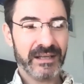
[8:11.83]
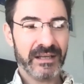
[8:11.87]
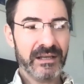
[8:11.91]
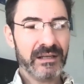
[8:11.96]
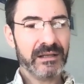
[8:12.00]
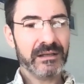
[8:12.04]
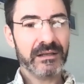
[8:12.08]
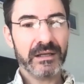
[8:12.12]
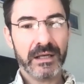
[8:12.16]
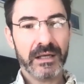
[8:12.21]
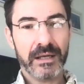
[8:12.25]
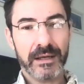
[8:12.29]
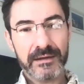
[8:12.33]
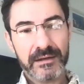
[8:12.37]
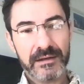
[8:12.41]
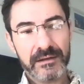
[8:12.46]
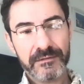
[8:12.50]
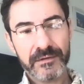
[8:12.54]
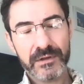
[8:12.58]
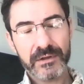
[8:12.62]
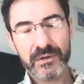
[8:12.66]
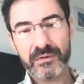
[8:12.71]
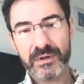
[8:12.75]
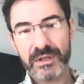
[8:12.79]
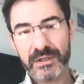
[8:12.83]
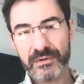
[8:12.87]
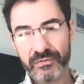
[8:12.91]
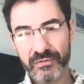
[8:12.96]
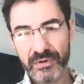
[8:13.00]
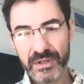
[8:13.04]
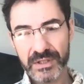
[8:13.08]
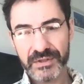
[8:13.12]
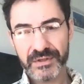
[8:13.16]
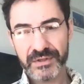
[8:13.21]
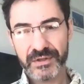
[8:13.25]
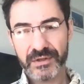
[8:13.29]
And again, if you're at
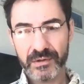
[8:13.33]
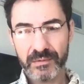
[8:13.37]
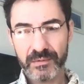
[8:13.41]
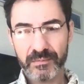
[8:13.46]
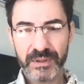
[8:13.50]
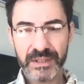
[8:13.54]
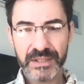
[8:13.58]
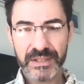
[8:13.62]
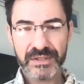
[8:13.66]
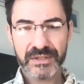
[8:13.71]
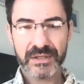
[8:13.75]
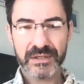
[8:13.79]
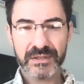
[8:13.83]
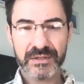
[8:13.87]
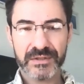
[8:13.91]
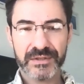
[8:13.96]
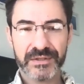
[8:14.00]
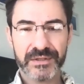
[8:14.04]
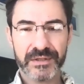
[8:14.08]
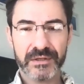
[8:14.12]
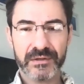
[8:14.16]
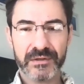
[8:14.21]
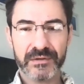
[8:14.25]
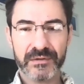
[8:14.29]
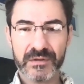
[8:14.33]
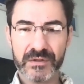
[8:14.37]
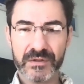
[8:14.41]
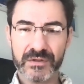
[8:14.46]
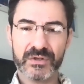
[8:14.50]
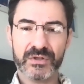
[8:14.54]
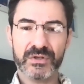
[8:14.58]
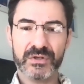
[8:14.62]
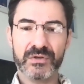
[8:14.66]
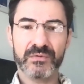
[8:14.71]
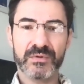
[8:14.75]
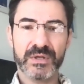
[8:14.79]
risk, please consider
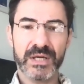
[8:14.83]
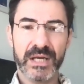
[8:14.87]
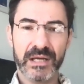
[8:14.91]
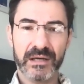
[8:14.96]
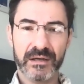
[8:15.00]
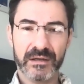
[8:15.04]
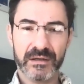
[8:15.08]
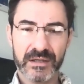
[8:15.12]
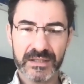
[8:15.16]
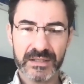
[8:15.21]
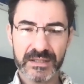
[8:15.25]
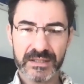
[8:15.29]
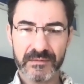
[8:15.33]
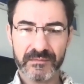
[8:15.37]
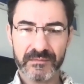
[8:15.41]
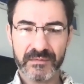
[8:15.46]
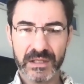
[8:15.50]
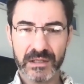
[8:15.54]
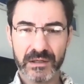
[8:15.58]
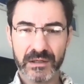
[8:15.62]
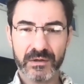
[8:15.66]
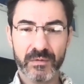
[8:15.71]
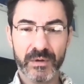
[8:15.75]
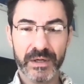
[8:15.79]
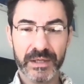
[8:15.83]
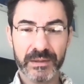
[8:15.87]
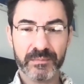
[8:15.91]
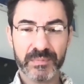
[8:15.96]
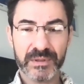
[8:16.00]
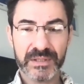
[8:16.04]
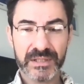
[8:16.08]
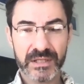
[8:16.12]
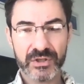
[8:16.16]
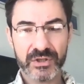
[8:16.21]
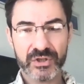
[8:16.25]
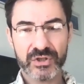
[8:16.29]
this new data as something quite
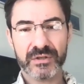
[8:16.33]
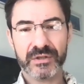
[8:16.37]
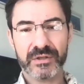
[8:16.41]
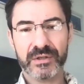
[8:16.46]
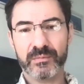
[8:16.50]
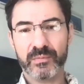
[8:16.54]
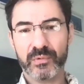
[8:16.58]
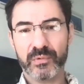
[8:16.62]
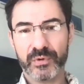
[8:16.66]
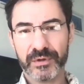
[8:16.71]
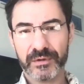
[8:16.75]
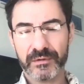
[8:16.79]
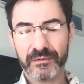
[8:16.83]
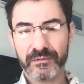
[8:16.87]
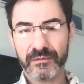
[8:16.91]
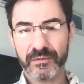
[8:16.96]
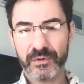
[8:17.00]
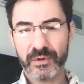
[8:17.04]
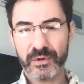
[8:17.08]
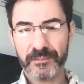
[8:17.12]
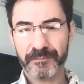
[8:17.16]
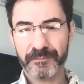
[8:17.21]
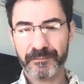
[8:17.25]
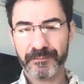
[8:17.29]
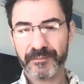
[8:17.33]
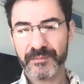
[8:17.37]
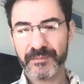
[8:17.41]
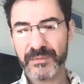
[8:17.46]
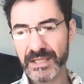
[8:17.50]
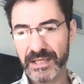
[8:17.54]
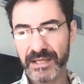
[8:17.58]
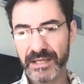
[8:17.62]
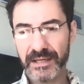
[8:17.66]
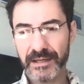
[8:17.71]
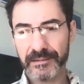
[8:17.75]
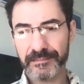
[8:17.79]
potentially important for you.
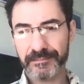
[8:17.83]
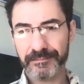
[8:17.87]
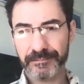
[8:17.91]
Take care.